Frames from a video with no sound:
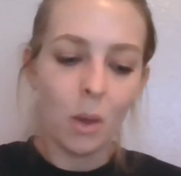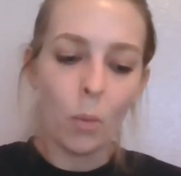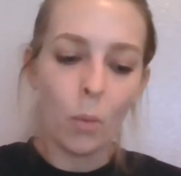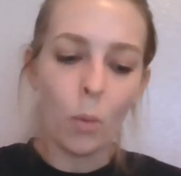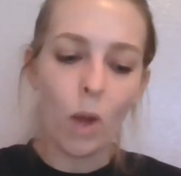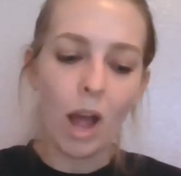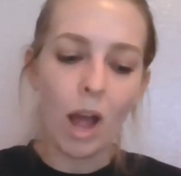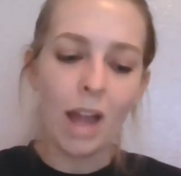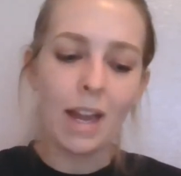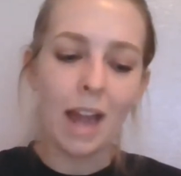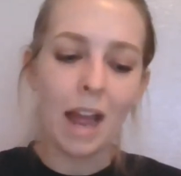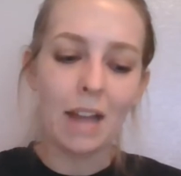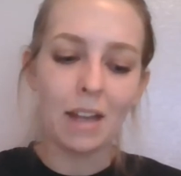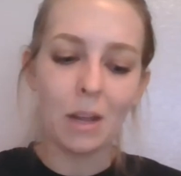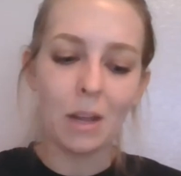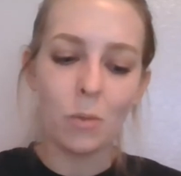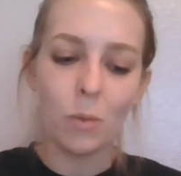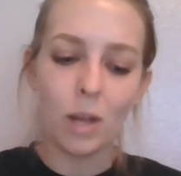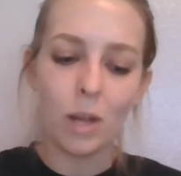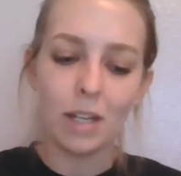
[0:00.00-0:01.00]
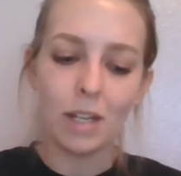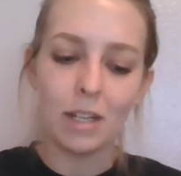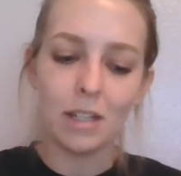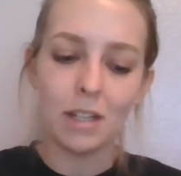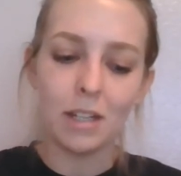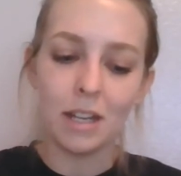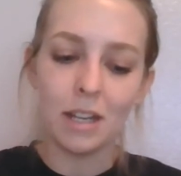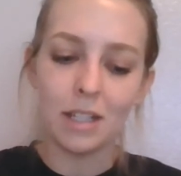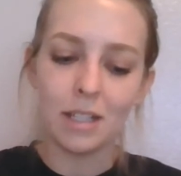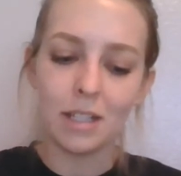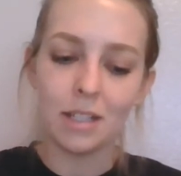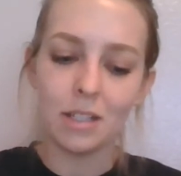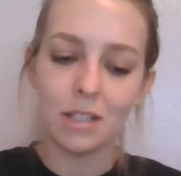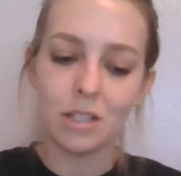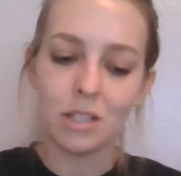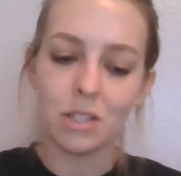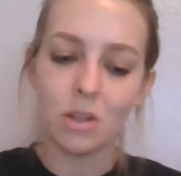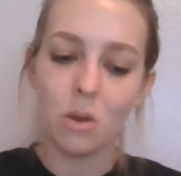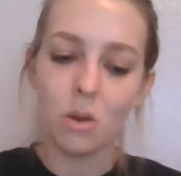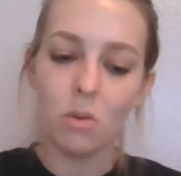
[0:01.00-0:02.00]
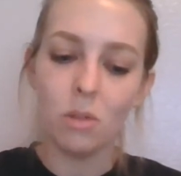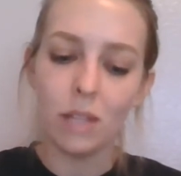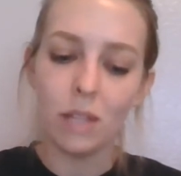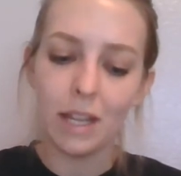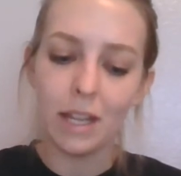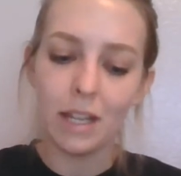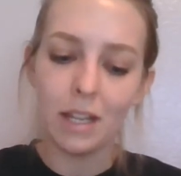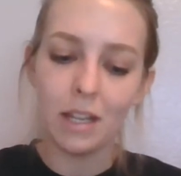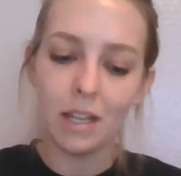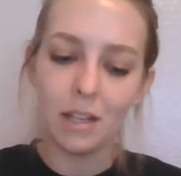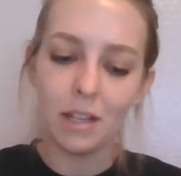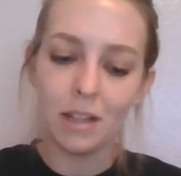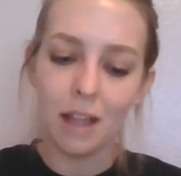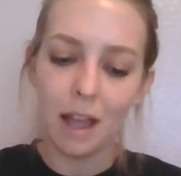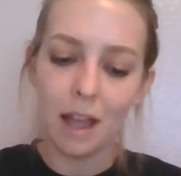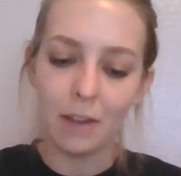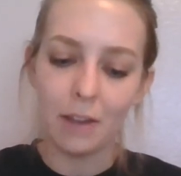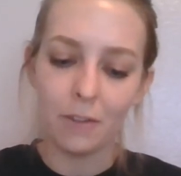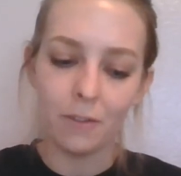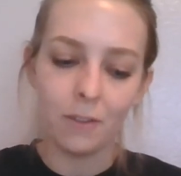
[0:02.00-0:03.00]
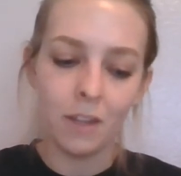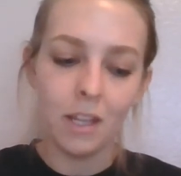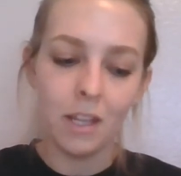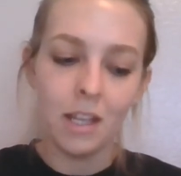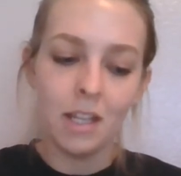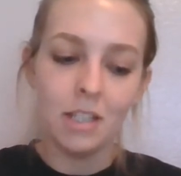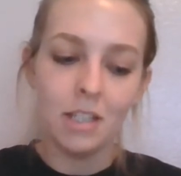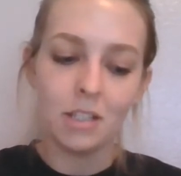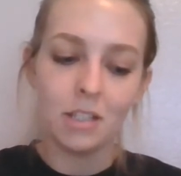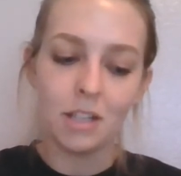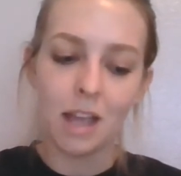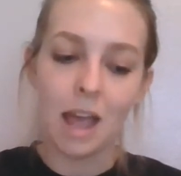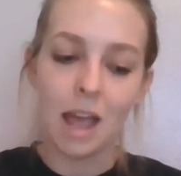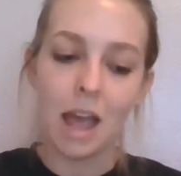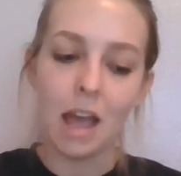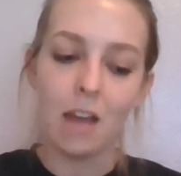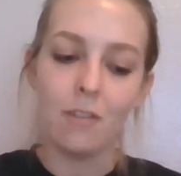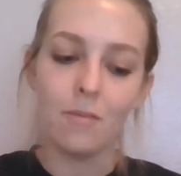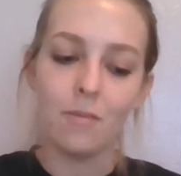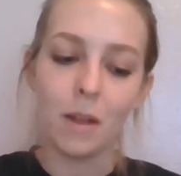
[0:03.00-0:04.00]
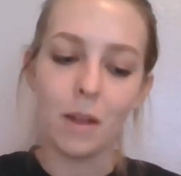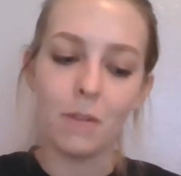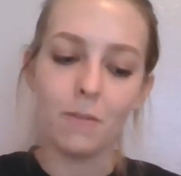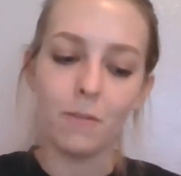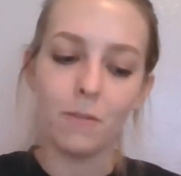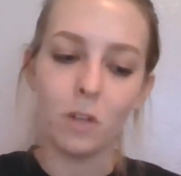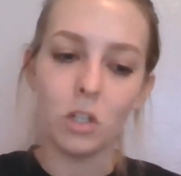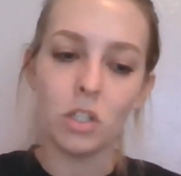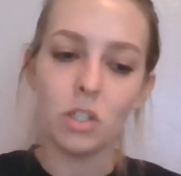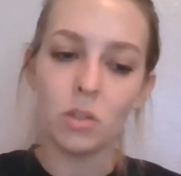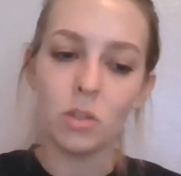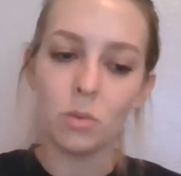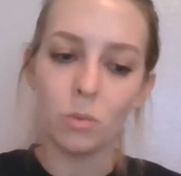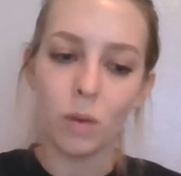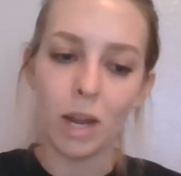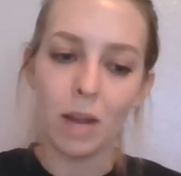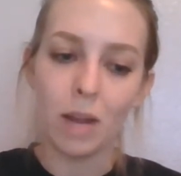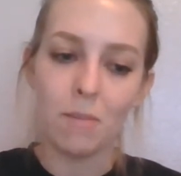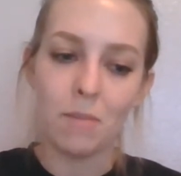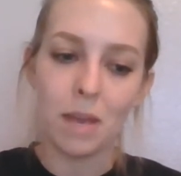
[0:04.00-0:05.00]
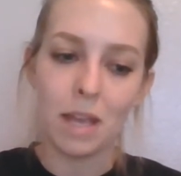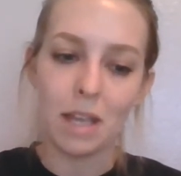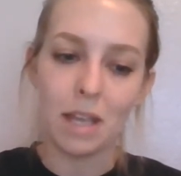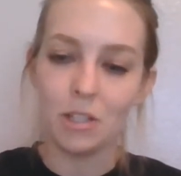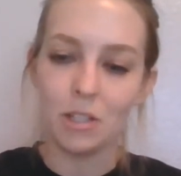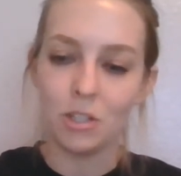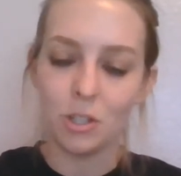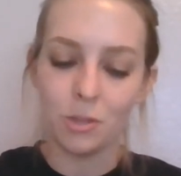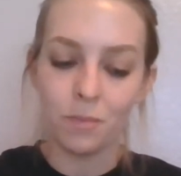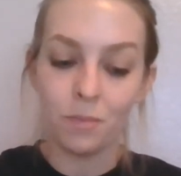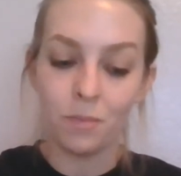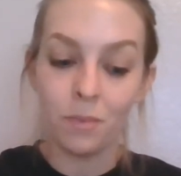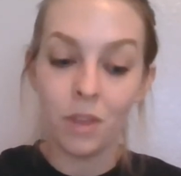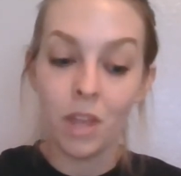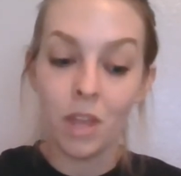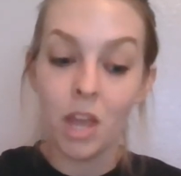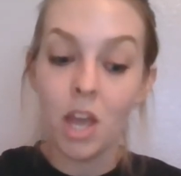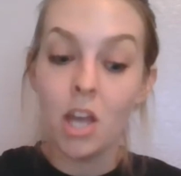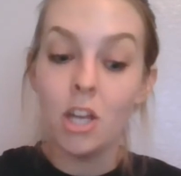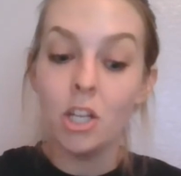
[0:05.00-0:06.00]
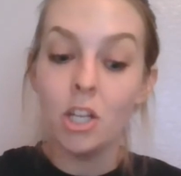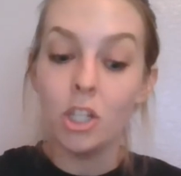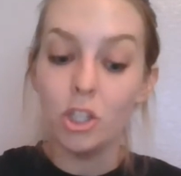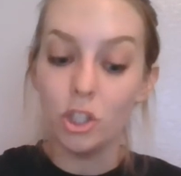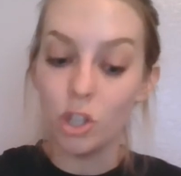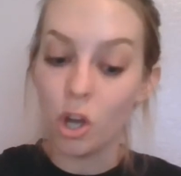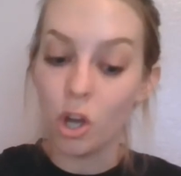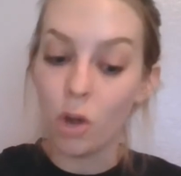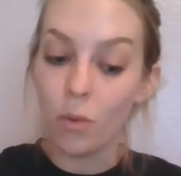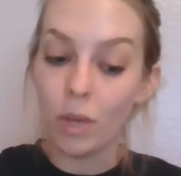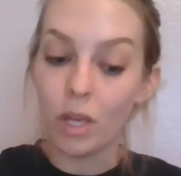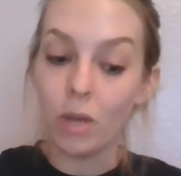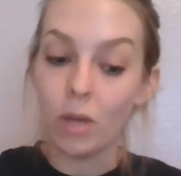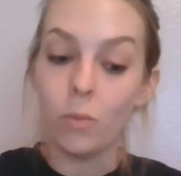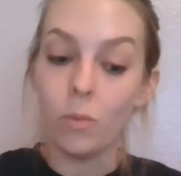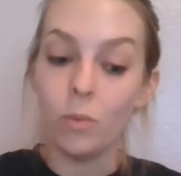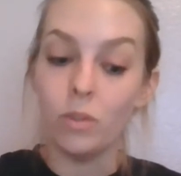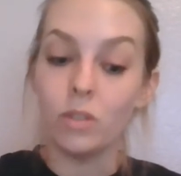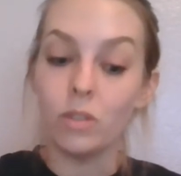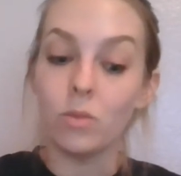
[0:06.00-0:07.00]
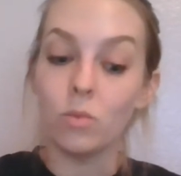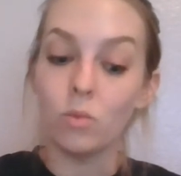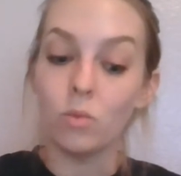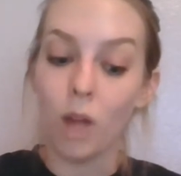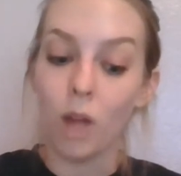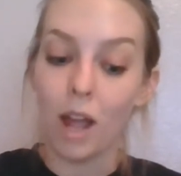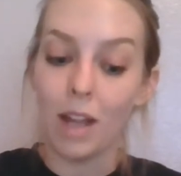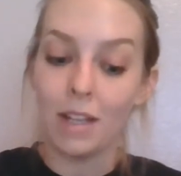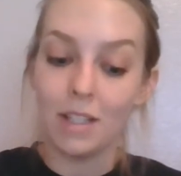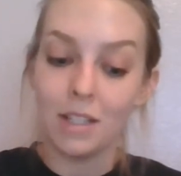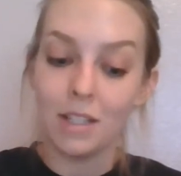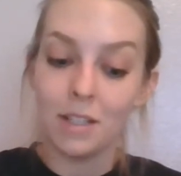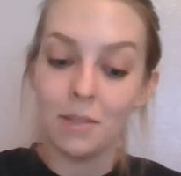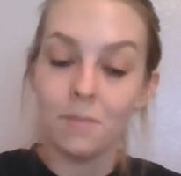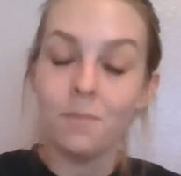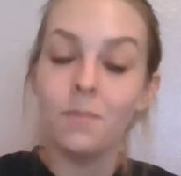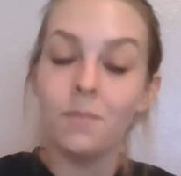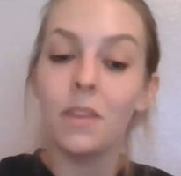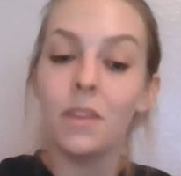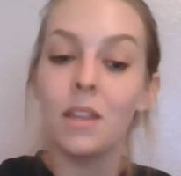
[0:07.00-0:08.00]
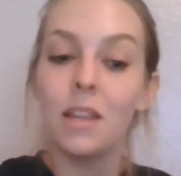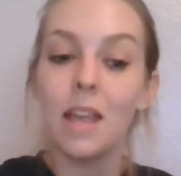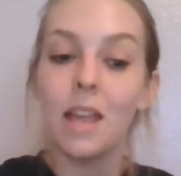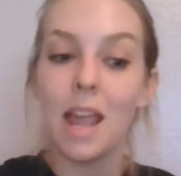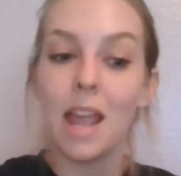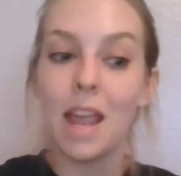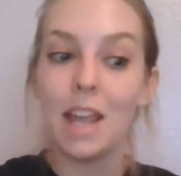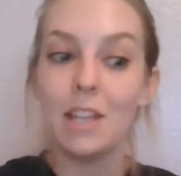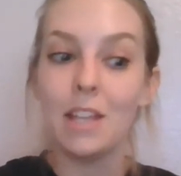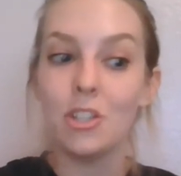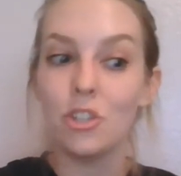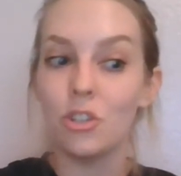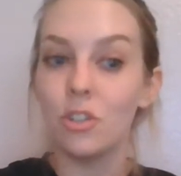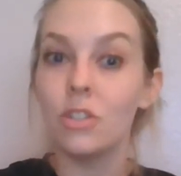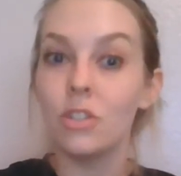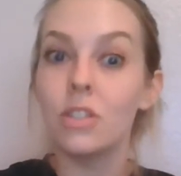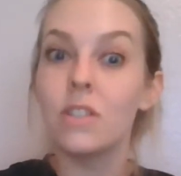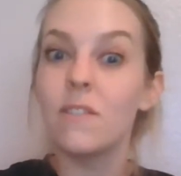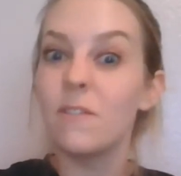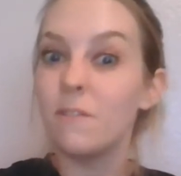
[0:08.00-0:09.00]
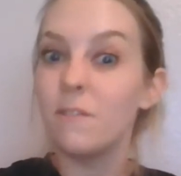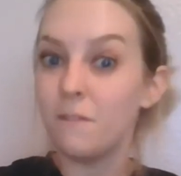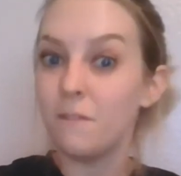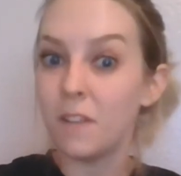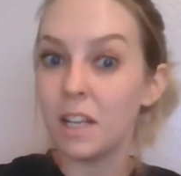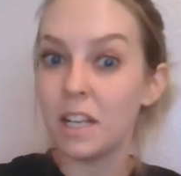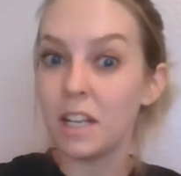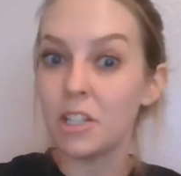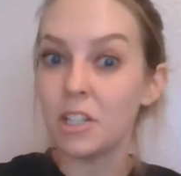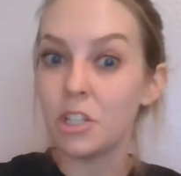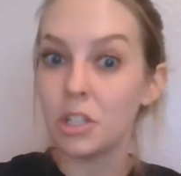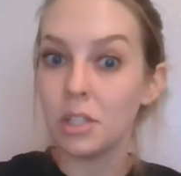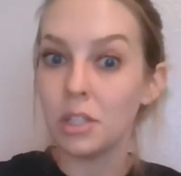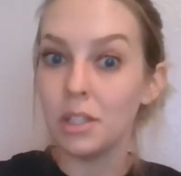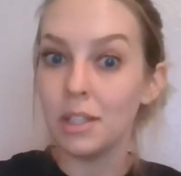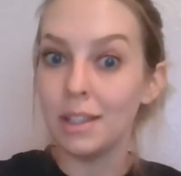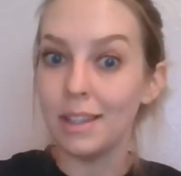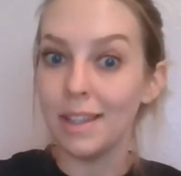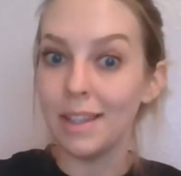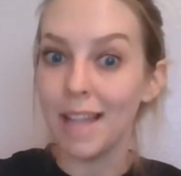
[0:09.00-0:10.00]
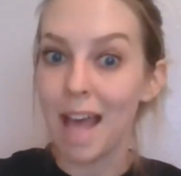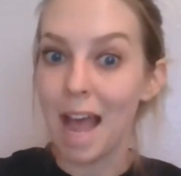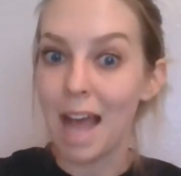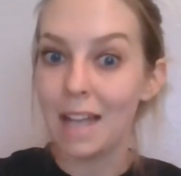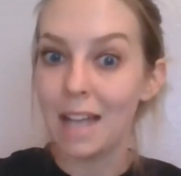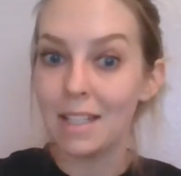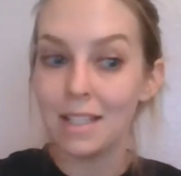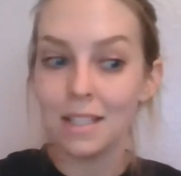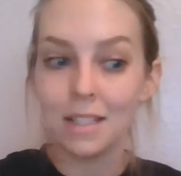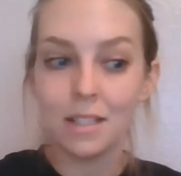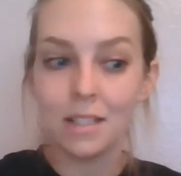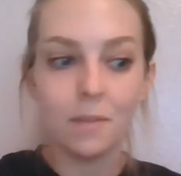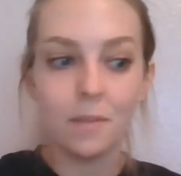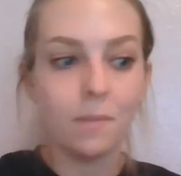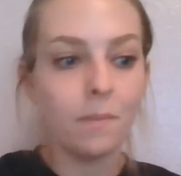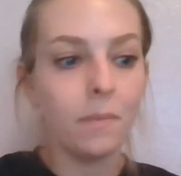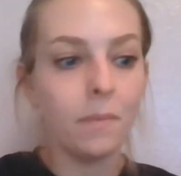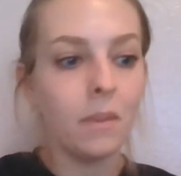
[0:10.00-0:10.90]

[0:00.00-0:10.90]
Why had I waited until so late in life to have my first rampage? Joey was right. Angels finish last.